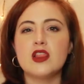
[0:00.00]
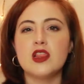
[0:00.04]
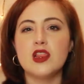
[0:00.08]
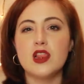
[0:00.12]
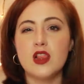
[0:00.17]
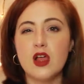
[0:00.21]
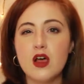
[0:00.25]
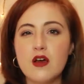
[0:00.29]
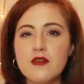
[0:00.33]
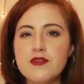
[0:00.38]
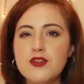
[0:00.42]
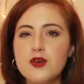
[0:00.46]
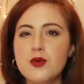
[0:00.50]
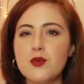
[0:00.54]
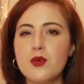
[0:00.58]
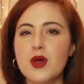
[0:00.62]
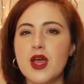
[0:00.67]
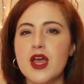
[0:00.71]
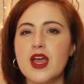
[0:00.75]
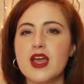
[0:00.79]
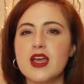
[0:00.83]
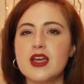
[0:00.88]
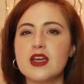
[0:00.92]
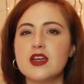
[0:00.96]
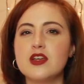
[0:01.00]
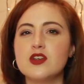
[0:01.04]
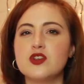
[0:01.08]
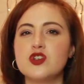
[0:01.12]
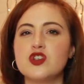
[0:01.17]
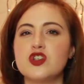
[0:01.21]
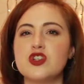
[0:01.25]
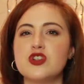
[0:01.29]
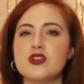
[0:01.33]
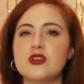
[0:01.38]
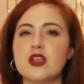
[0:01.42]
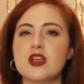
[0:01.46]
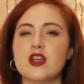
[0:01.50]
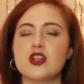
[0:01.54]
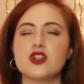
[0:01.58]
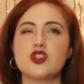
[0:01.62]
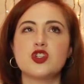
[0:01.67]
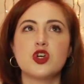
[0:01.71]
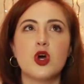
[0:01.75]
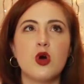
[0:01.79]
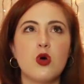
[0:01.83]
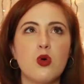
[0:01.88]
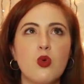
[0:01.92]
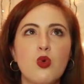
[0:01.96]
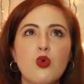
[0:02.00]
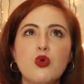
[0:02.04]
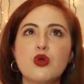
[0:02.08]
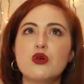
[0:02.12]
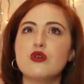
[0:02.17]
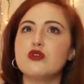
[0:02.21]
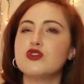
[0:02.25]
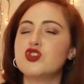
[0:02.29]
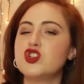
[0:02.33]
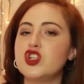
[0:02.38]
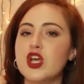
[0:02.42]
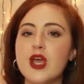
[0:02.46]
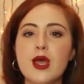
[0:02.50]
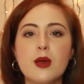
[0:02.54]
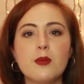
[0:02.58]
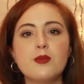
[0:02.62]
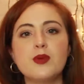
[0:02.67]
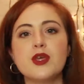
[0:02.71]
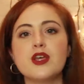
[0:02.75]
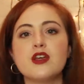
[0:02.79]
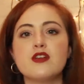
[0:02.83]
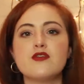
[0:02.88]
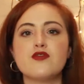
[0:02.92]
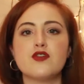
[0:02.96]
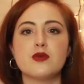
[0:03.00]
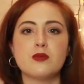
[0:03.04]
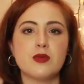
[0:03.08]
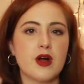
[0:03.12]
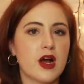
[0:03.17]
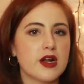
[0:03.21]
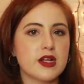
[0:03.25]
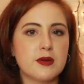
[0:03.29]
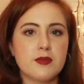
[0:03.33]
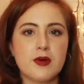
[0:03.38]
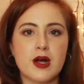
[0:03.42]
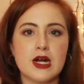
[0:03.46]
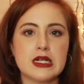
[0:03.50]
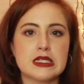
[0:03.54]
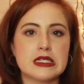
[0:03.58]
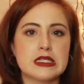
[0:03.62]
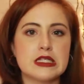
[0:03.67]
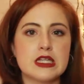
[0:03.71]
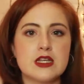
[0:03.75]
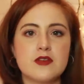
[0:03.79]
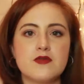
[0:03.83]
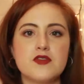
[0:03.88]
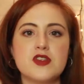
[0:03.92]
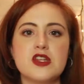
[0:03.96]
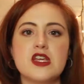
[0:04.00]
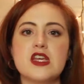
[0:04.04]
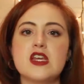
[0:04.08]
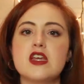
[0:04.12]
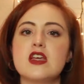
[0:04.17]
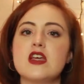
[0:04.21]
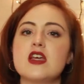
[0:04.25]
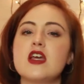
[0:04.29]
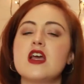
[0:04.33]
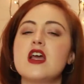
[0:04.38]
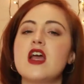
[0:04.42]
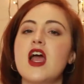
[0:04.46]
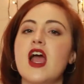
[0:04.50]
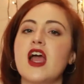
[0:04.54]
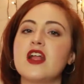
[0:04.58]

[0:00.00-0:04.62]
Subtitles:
love the way she's like a total champion for body positivity,